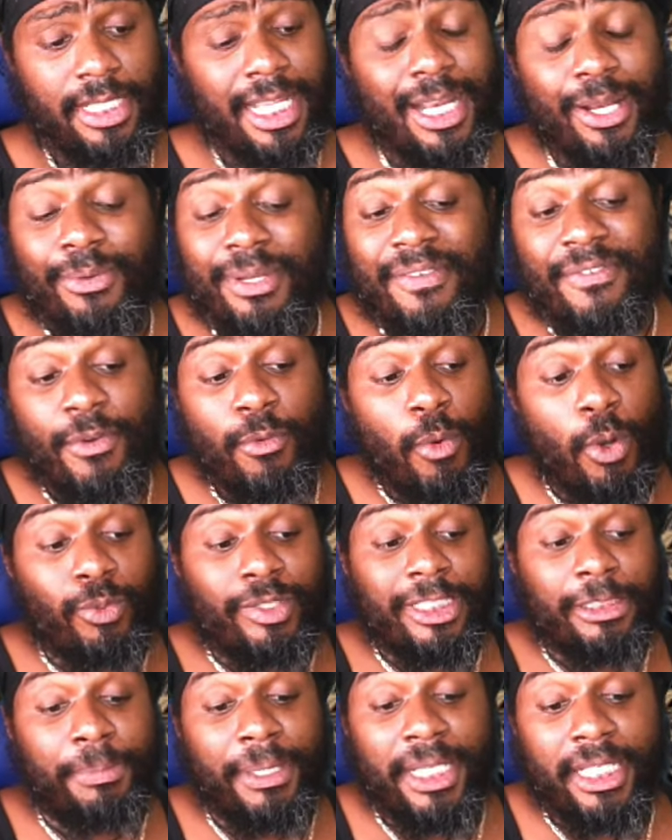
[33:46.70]
They don't even
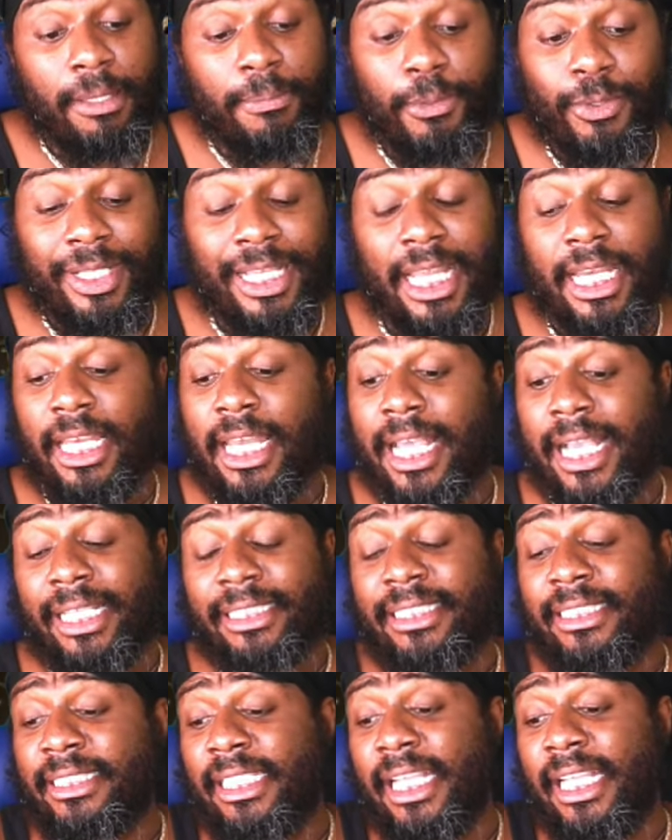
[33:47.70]
want this being communicated. Like
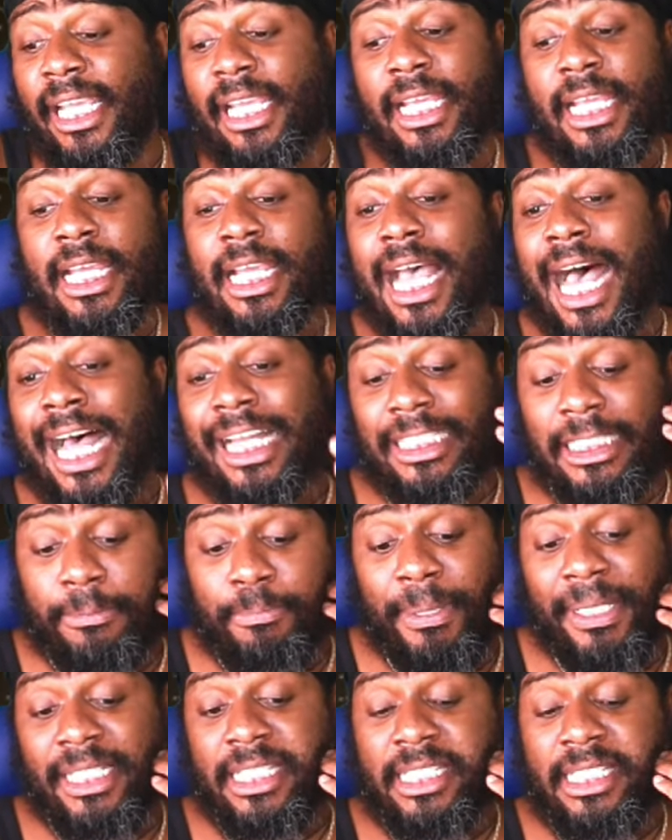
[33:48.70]
I just said, I
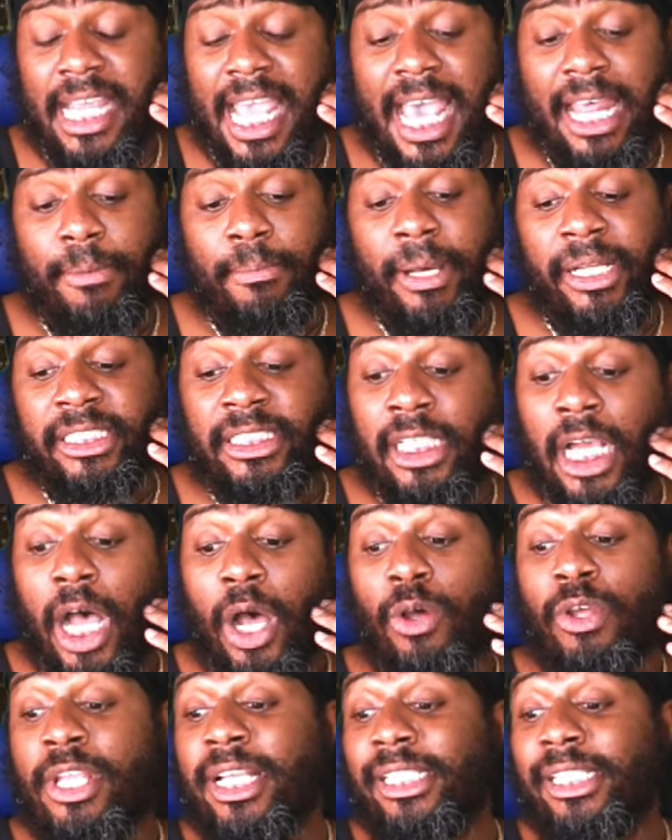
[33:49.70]
just bit the side of my
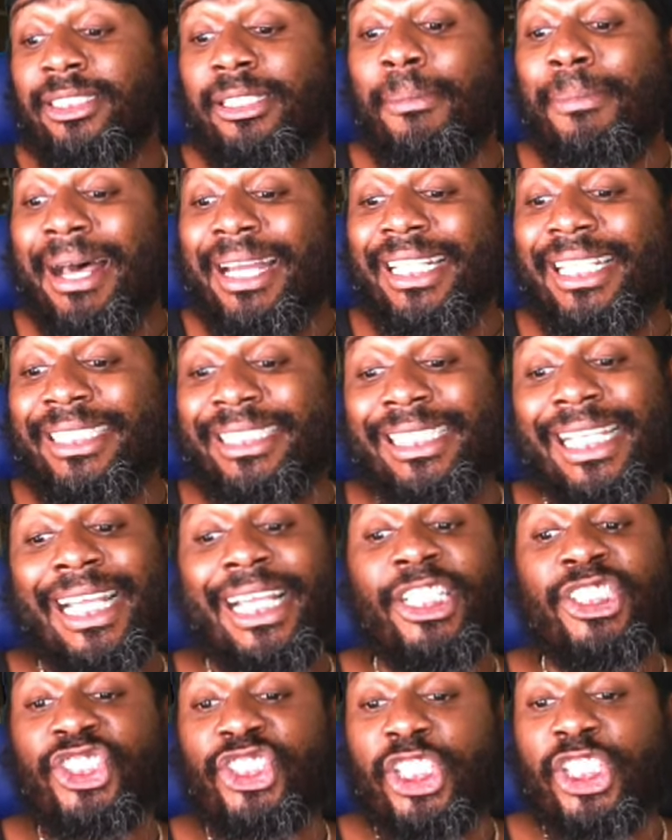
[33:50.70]
jaw. Somebody is
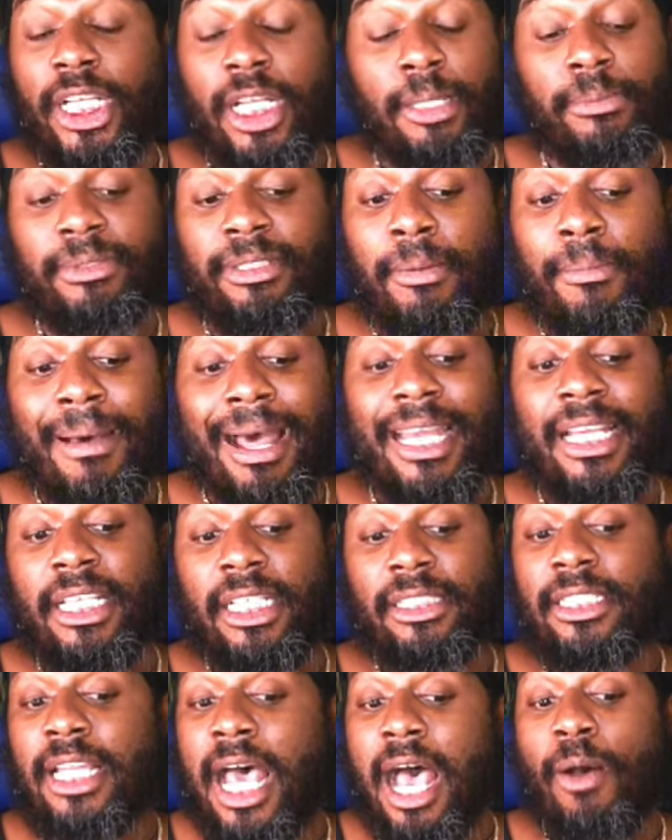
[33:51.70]
saying shut up. Somebody
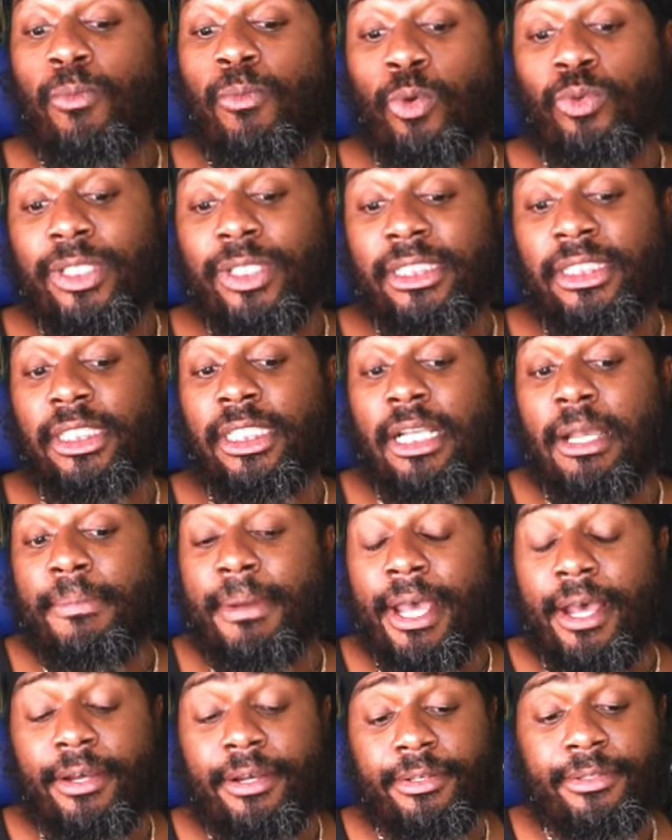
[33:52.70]
does not want this to
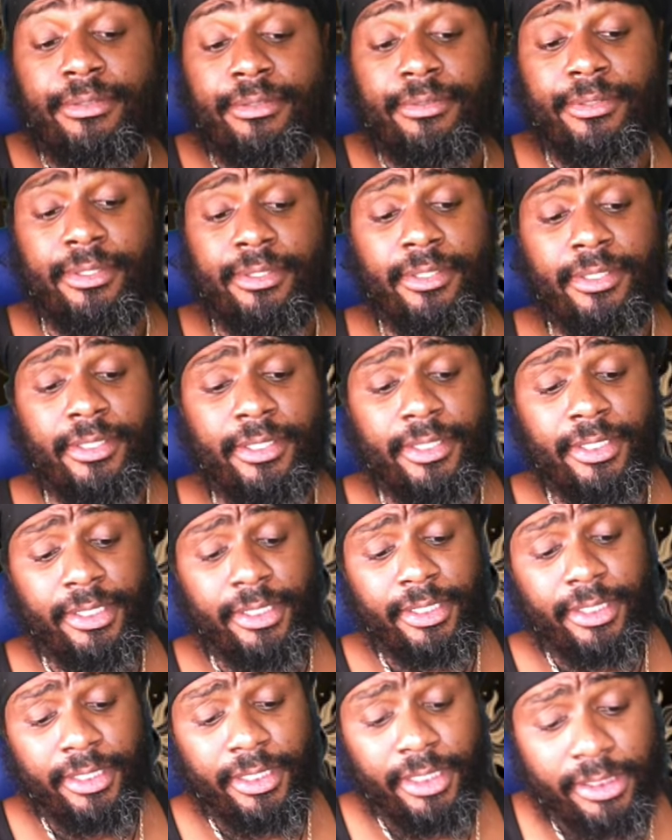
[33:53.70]
come out.
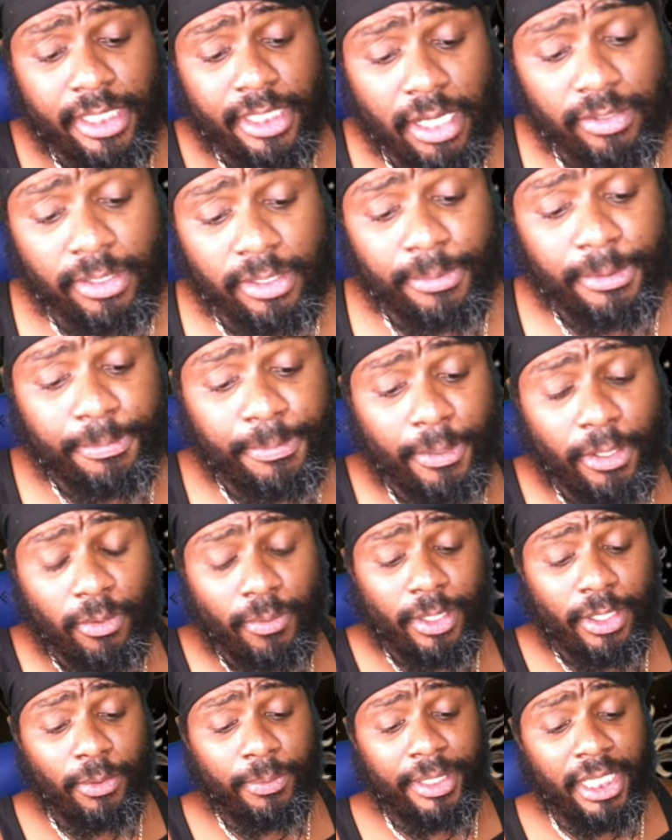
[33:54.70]
Talk to me,
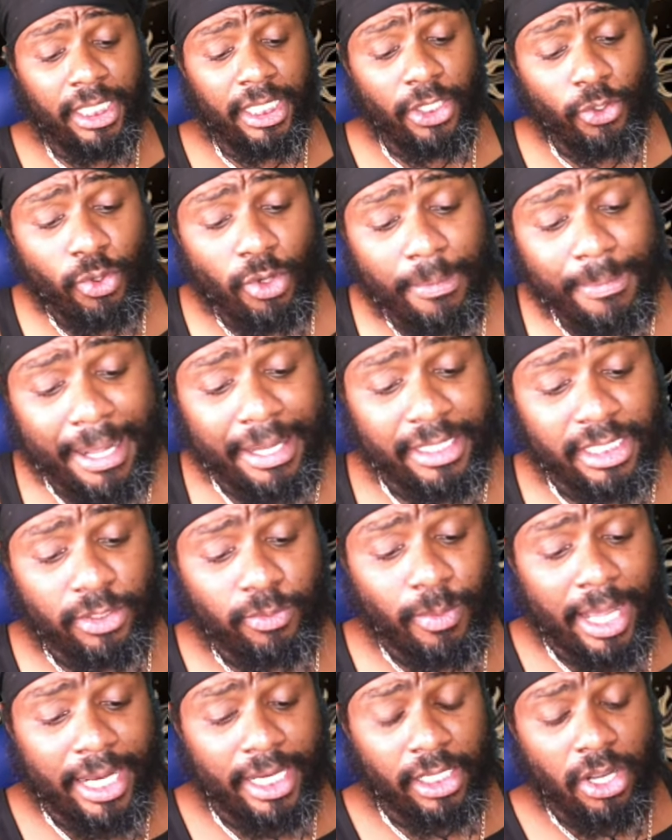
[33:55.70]
Spirit. What do we need to know about
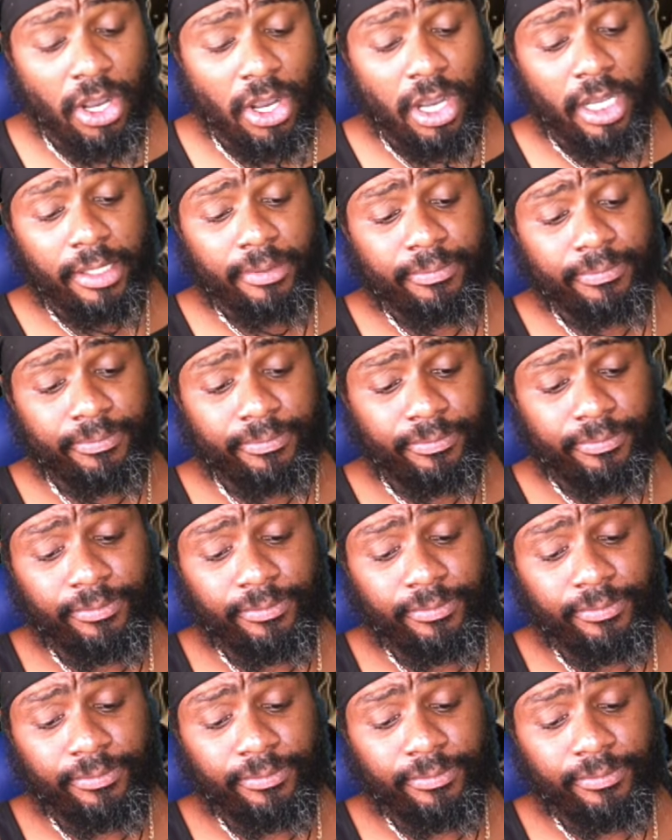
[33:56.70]
this writer card?